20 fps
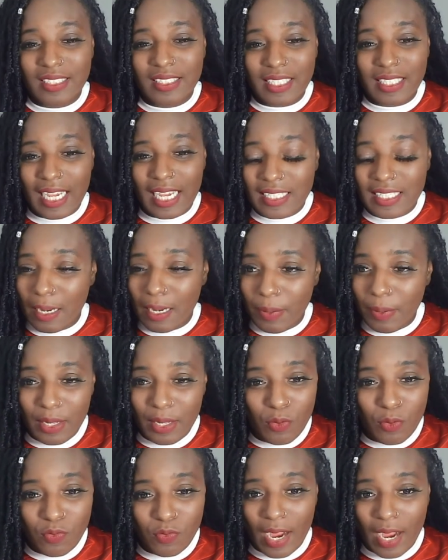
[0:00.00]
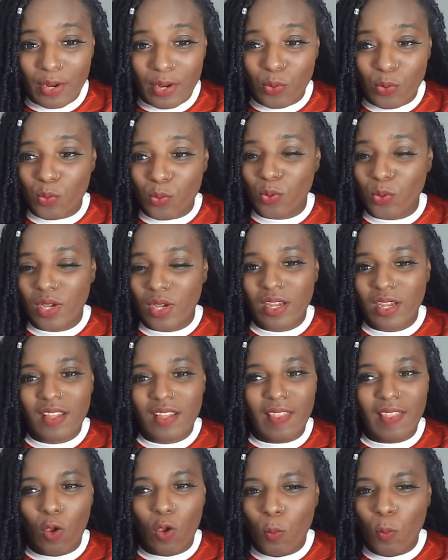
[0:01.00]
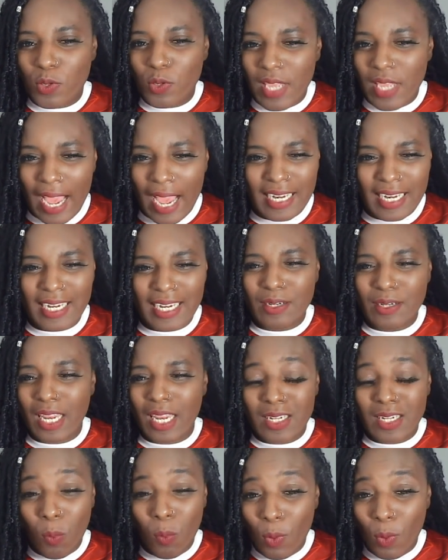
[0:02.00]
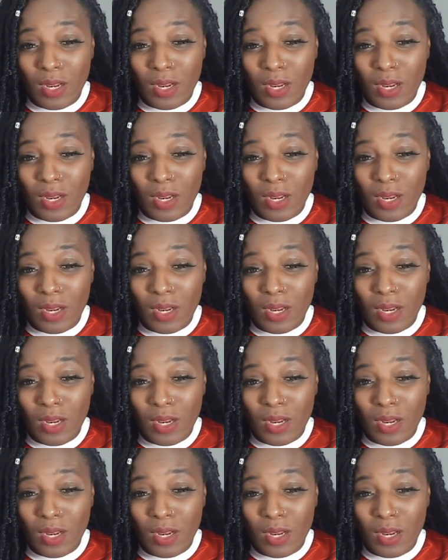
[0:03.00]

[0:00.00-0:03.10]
get to that playoff final. They almost had it. They they done well in